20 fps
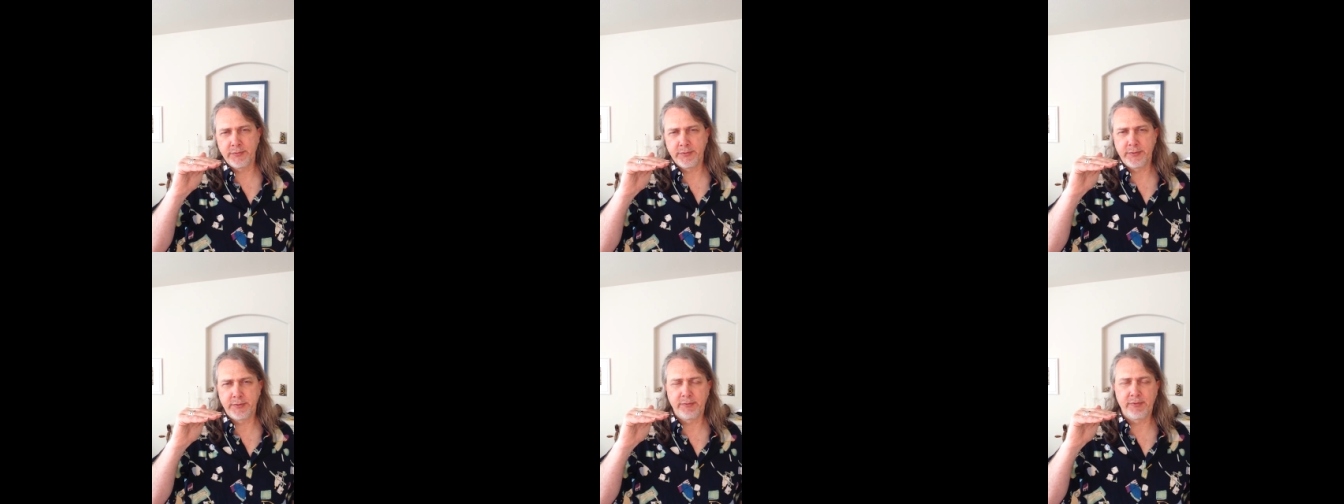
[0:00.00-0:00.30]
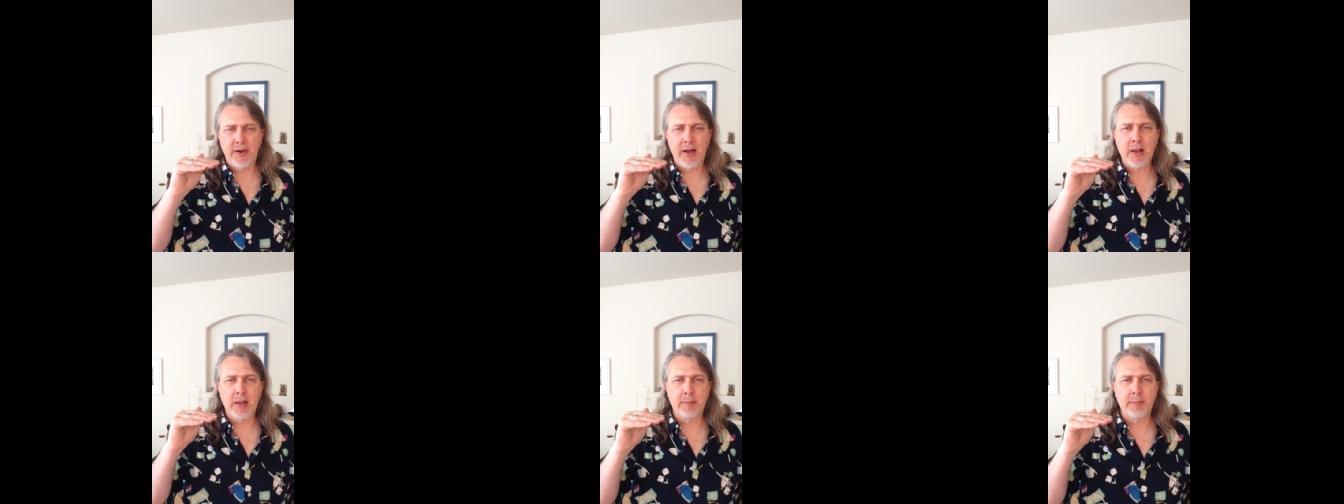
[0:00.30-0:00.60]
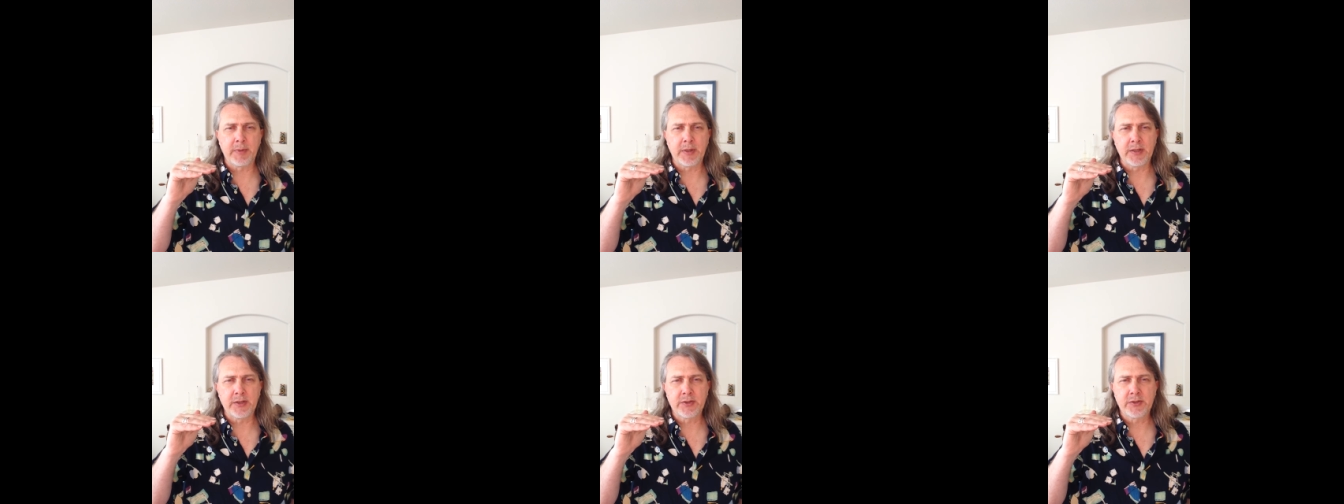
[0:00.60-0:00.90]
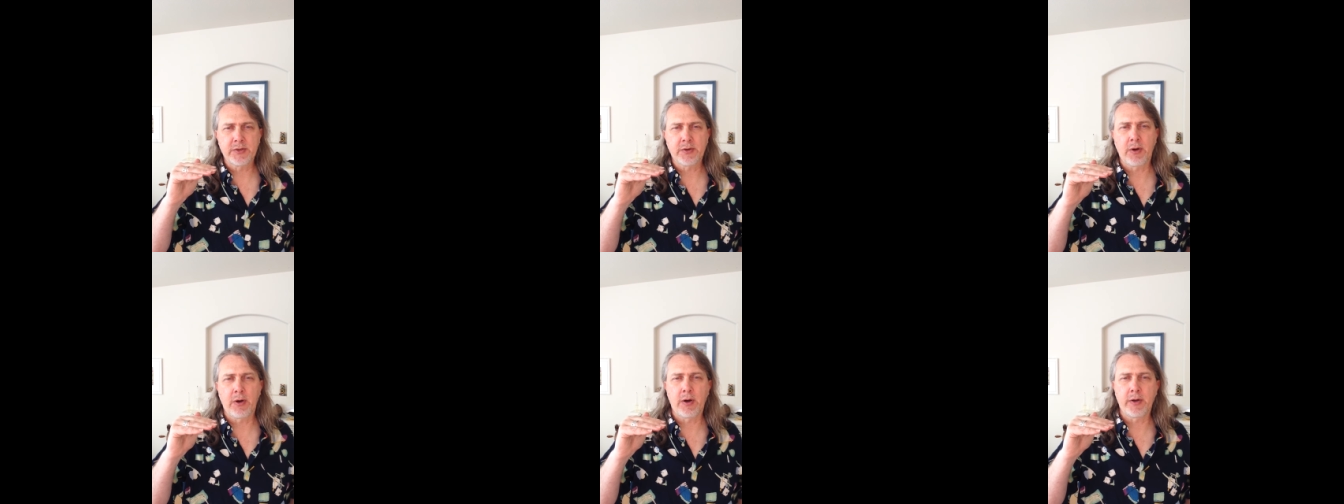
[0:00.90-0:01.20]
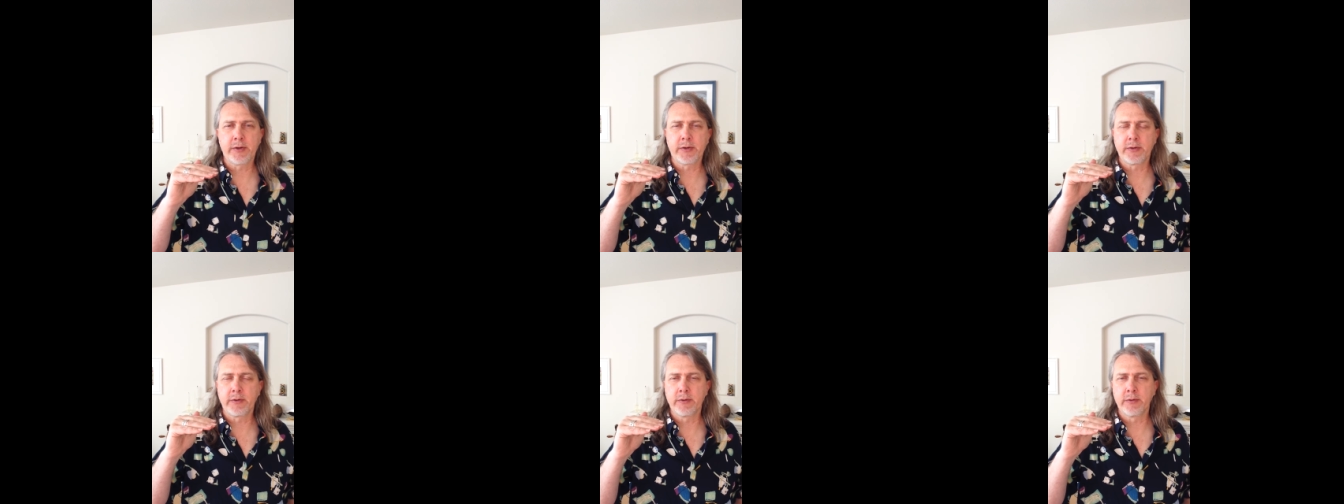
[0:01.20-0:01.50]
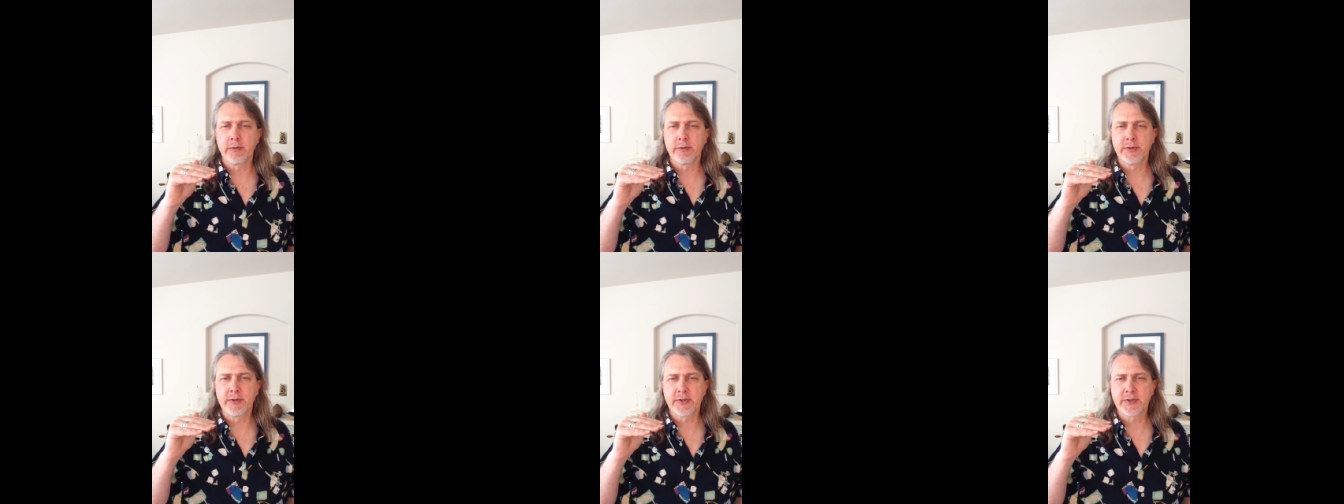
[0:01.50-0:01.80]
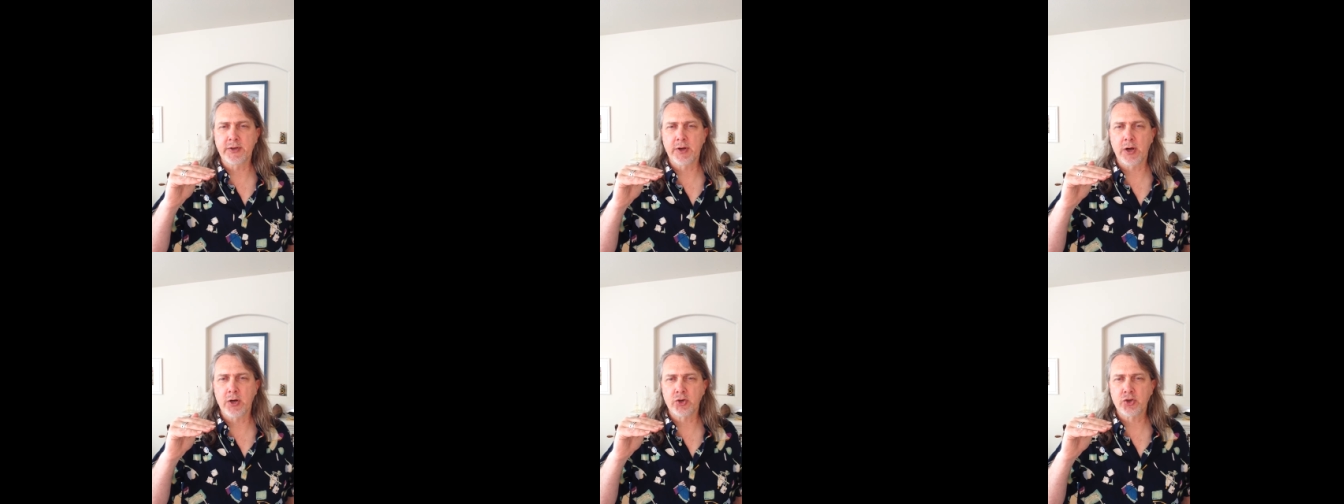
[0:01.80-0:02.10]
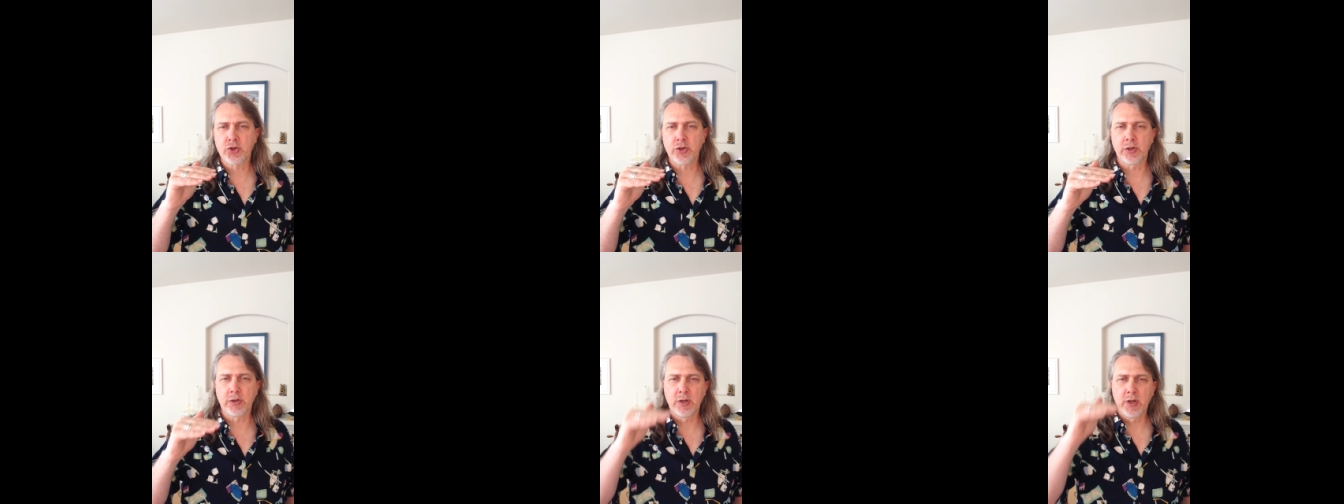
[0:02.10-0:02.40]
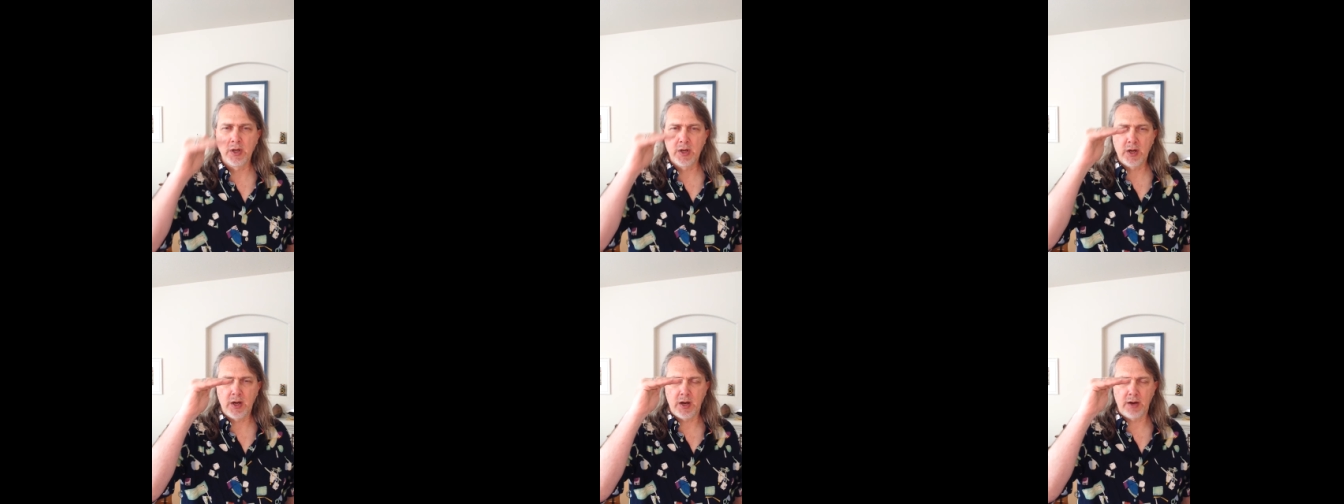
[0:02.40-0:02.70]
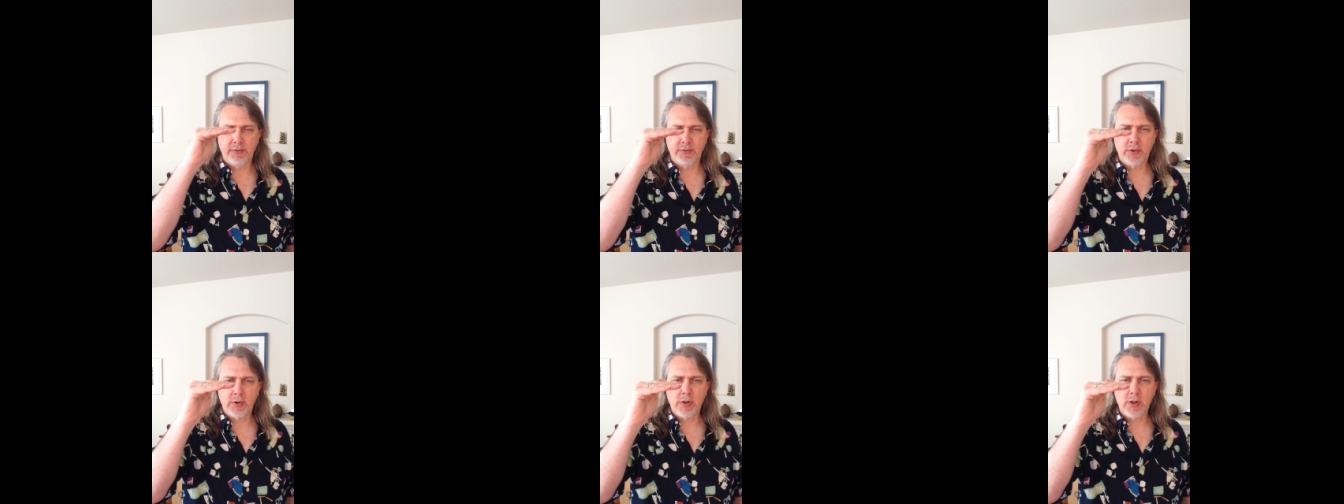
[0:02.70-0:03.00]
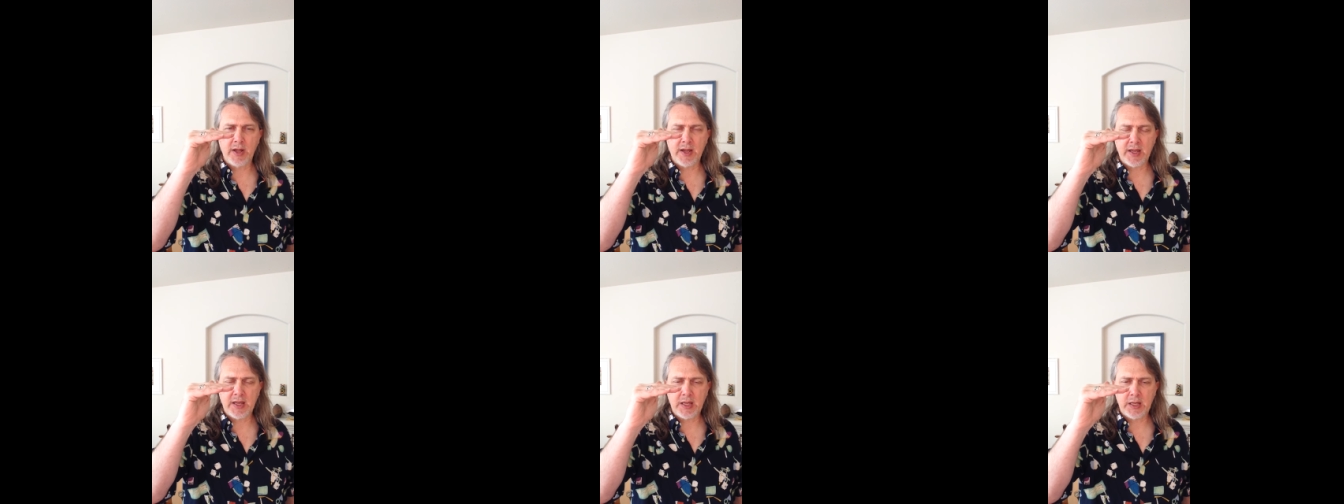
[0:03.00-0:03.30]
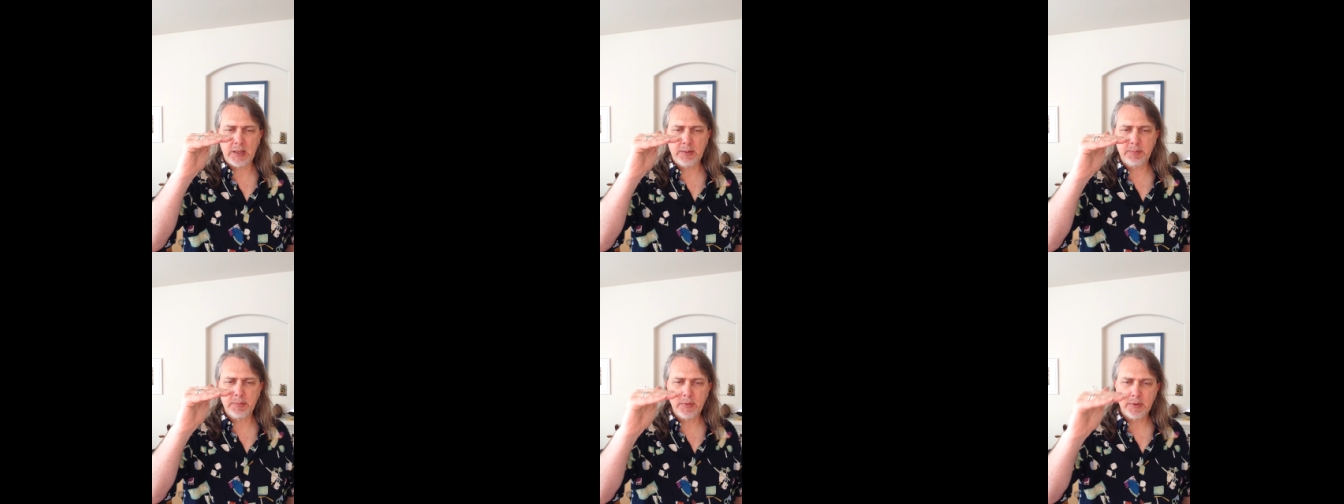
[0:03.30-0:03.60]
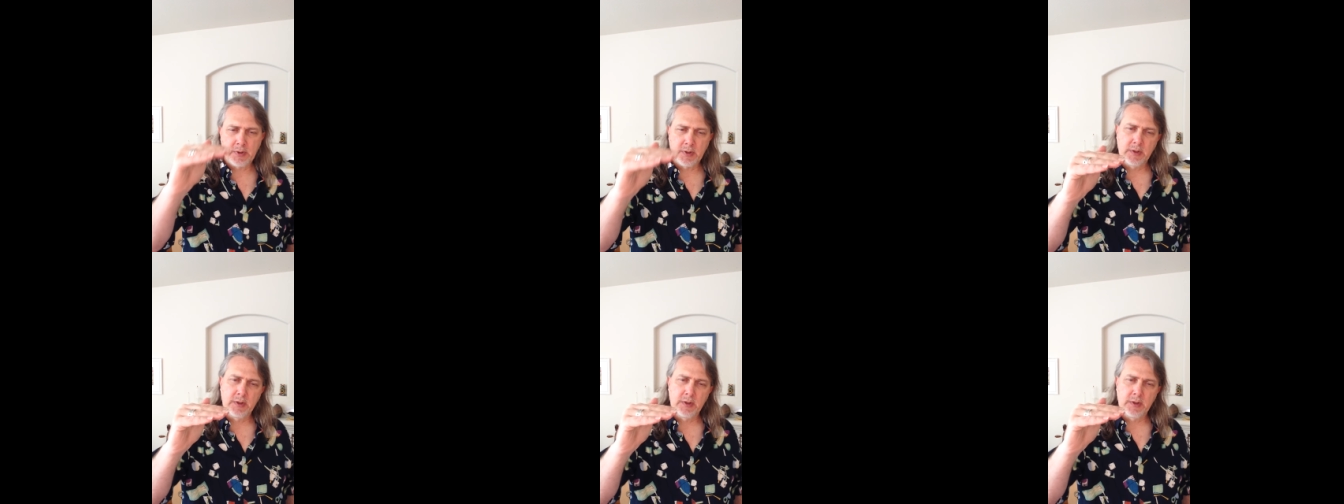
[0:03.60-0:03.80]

development on your discussion of claim,